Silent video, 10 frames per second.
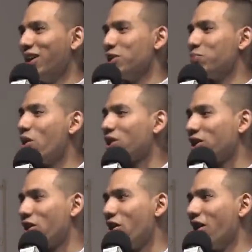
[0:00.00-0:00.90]
You park
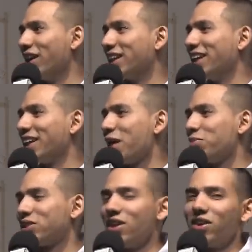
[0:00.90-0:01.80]
your car in, in
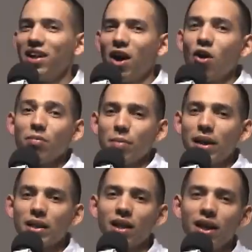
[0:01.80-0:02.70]
campus town, or I'm
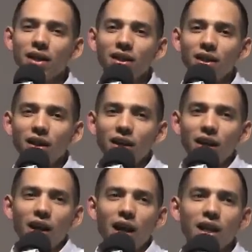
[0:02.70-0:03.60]
at the light,
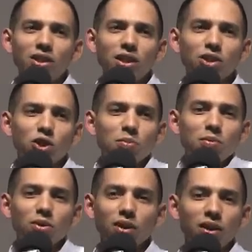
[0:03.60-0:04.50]
and I see these two
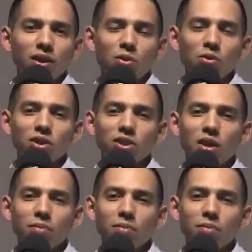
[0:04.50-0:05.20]
people in, the, in a wheelchair.